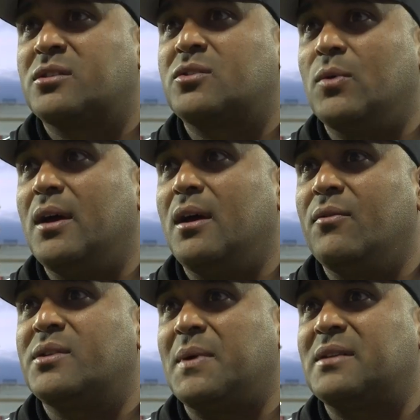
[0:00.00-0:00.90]
us to a
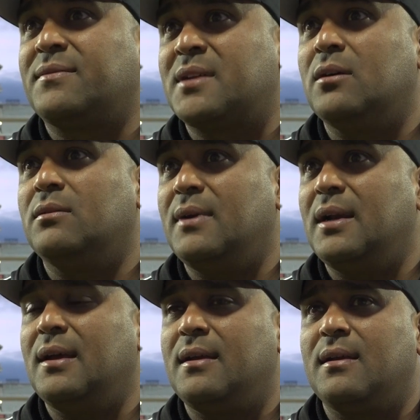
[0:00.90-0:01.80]
respective total,
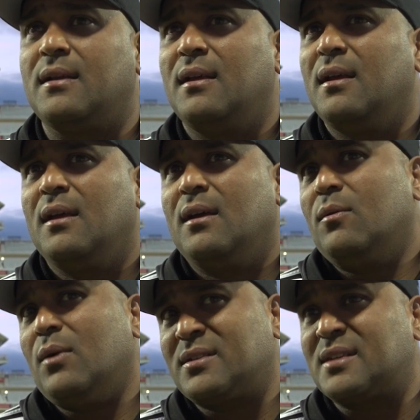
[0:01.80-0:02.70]
really. And
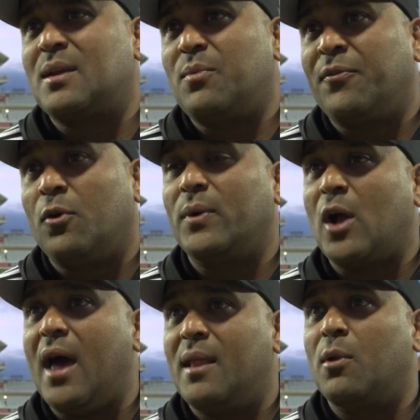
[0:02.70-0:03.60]
as I said before, we got out the